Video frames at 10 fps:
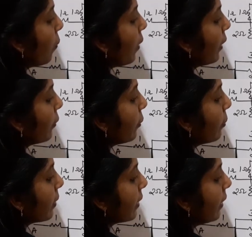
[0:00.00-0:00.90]
1
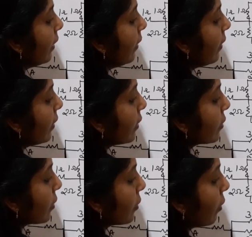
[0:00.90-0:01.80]
ohm here.
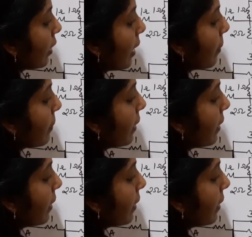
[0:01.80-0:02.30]
So not ampere,